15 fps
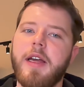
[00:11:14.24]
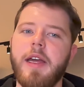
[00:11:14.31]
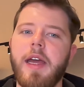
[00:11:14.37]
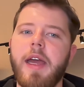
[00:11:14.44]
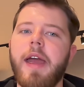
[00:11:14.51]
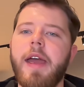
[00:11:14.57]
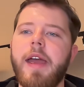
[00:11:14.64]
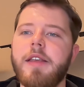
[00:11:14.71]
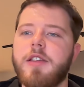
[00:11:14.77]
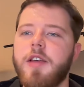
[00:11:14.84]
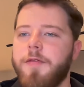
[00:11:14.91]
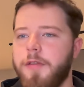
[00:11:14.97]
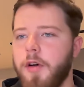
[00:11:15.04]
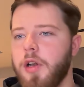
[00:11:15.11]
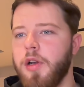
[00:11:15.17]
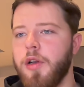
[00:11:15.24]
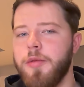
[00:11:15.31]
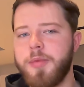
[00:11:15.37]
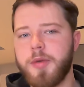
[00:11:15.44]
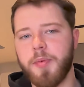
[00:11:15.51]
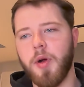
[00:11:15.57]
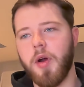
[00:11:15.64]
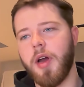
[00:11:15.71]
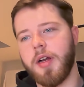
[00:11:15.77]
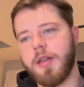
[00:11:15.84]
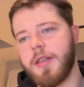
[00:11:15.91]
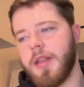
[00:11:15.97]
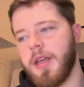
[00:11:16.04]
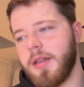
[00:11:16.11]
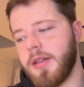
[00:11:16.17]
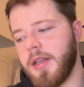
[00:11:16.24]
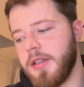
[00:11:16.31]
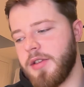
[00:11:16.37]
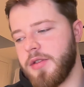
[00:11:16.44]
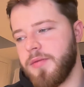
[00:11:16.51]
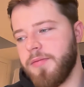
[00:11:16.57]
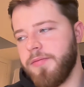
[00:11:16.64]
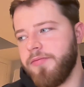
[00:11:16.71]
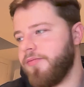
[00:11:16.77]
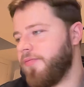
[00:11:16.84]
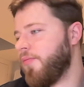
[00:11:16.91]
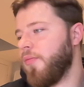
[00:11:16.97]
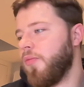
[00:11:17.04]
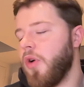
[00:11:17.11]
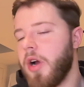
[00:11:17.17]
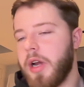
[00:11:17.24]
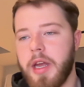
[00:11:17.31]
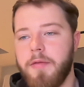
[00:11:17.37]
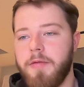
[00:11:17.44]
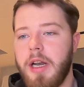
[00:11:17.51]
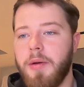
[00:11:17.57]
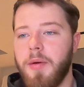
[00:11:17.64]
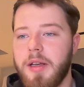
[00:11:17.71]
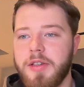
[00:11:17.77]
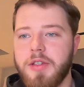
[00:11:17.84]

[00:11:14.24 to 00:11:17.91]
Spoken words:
It's a full looped product that's working really well.